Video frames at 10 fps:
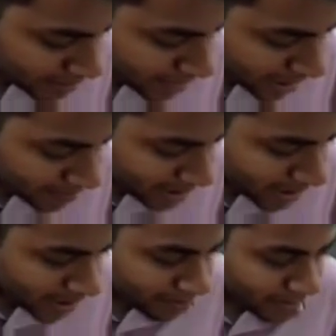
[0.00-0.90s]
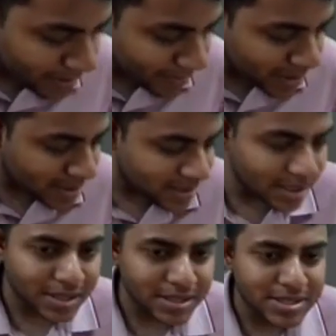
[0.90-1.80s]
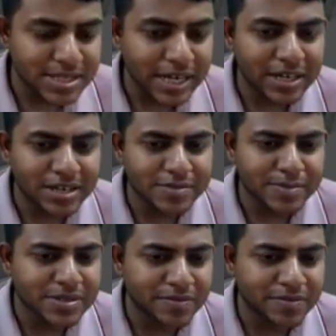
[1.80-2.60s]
This department, it implements certain sector